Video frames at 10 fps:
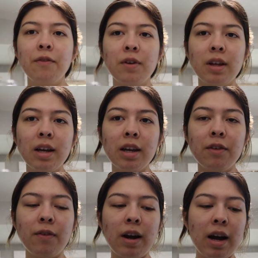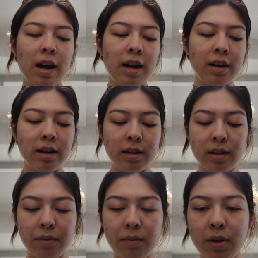feel like if I add
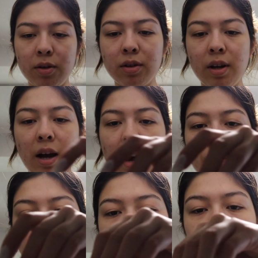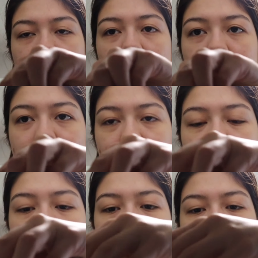the milk after the ice and the
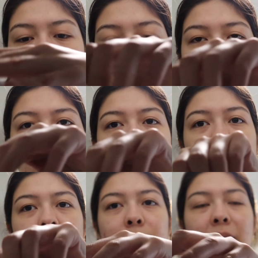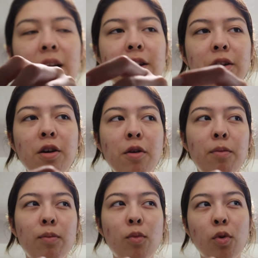coffee, I always end up adding
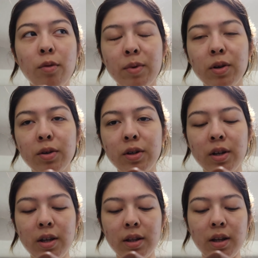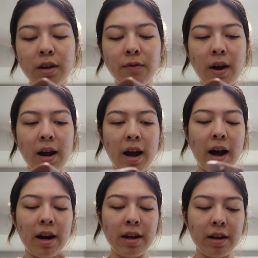more milk than if I
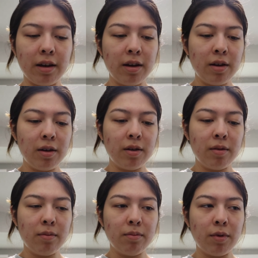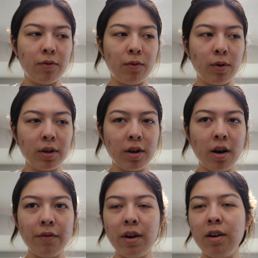add it before the
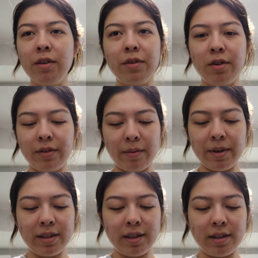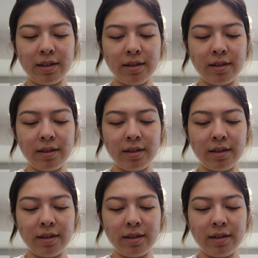coffee. I don't even know if that makes sense.